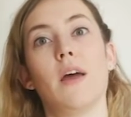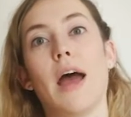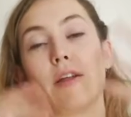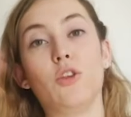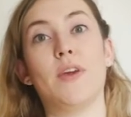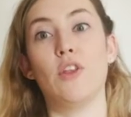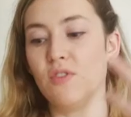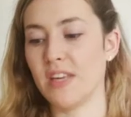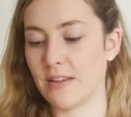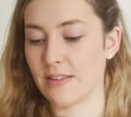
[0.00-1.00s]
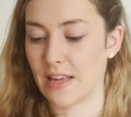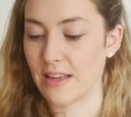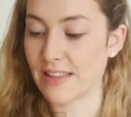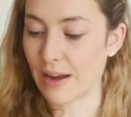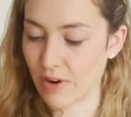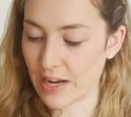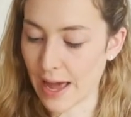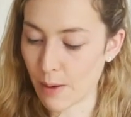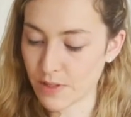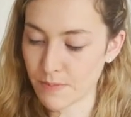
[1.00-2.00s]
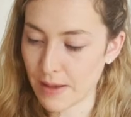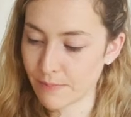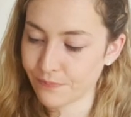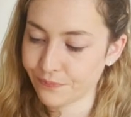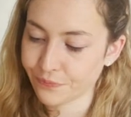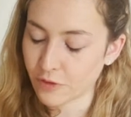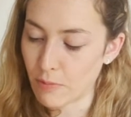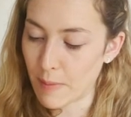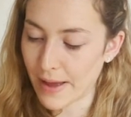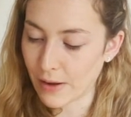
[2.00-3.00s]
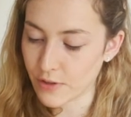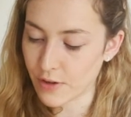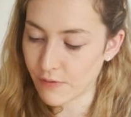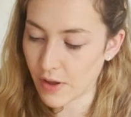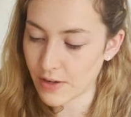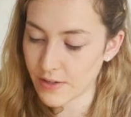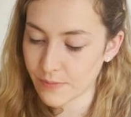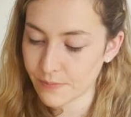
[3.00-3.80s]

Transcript: and you can use indices, that really helps me remember how to convert.